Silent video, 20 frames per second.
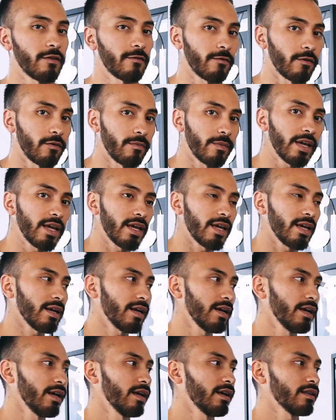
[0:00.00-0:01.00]
for me,
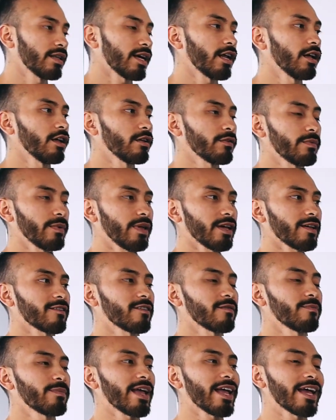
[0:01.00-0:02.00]
that helps me
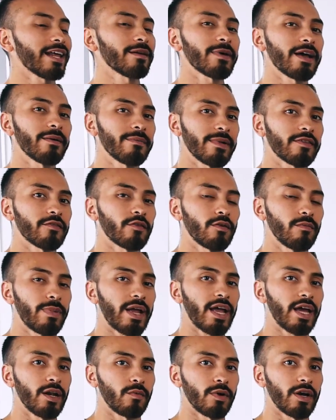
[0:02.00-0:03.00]
expand my mental
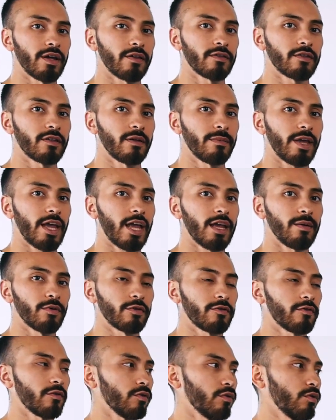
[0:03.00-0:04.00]
bandwidth to be able
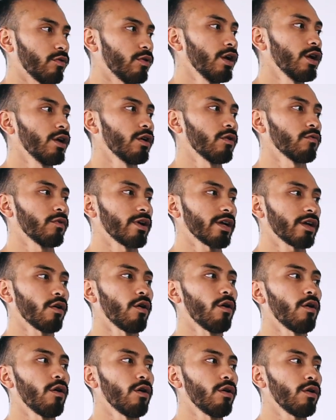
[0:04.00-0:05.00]
to
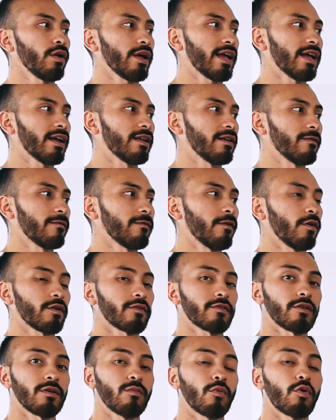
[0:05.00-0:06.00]
recall and
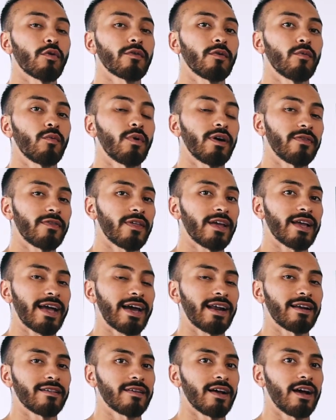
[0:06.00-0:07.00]
focus on more than one thing
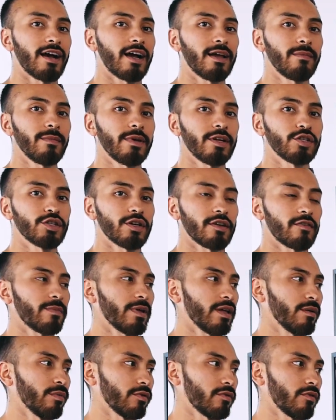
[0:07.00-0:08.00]
at a time and just
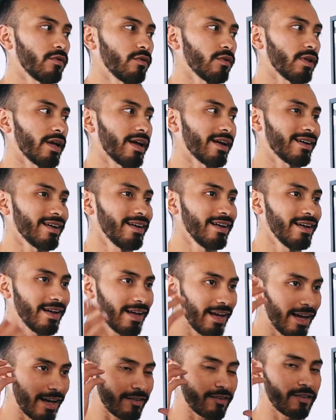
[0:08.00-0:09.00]
be able to like
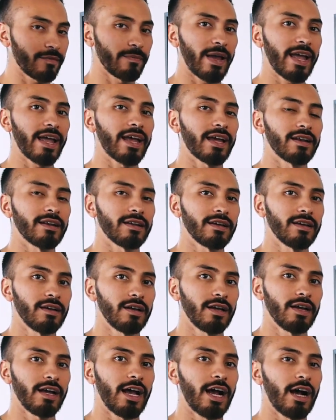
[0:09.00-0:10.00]
expand
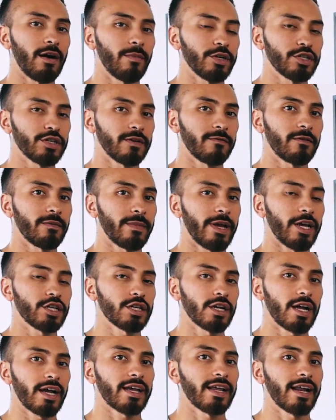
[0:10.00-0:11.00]
how much
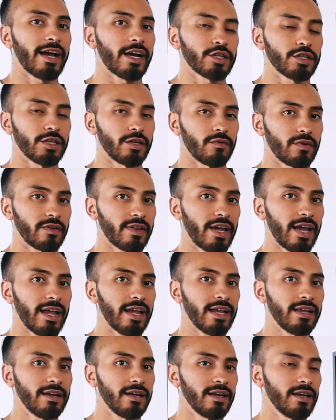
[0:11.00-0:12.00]
information I can actually
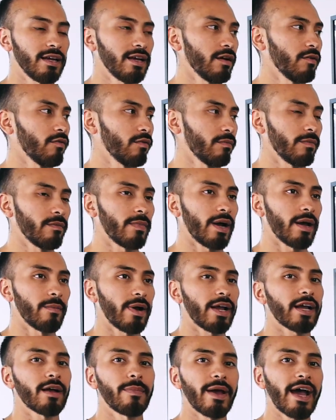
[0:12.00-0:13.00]
retain,
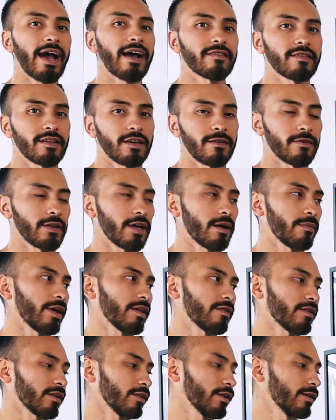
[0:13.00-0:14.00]
my capacity for that
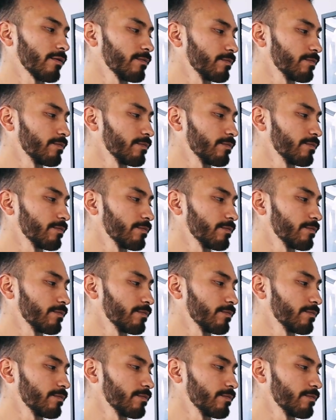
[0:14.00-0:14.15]
basically.